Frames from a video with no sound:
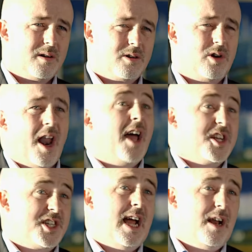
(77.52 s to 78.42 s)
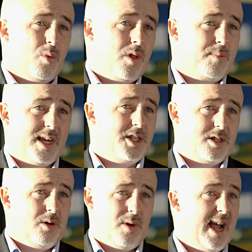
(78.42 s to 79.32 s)
try and understand what the police
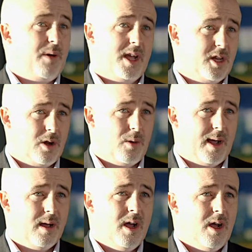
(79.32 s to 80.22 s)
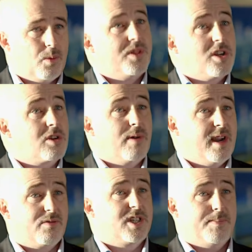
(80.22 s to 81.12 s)
do, how they do it, with a degree
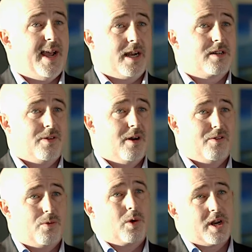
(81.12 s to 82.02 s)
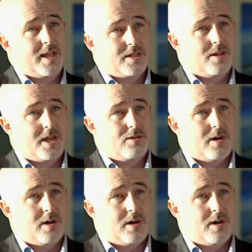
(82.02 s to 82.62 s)
of respect for what it is that they're